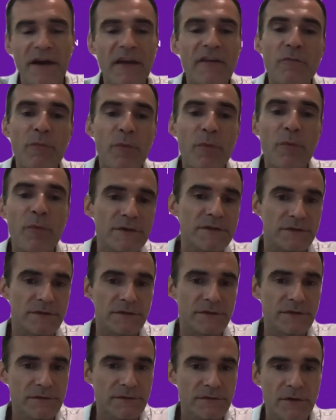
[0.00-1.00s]
five
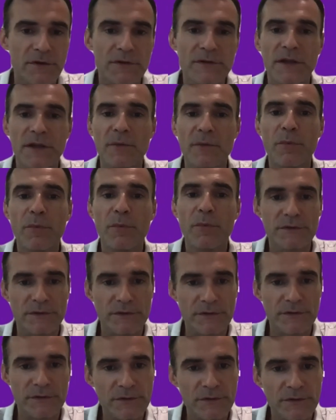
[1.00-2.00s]
percent or ten
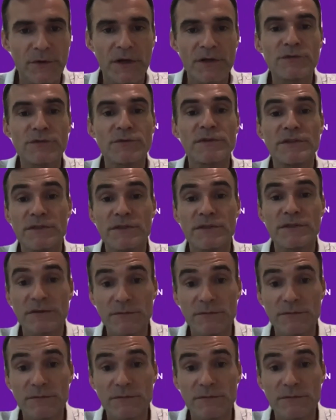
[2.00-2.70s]
percent who actually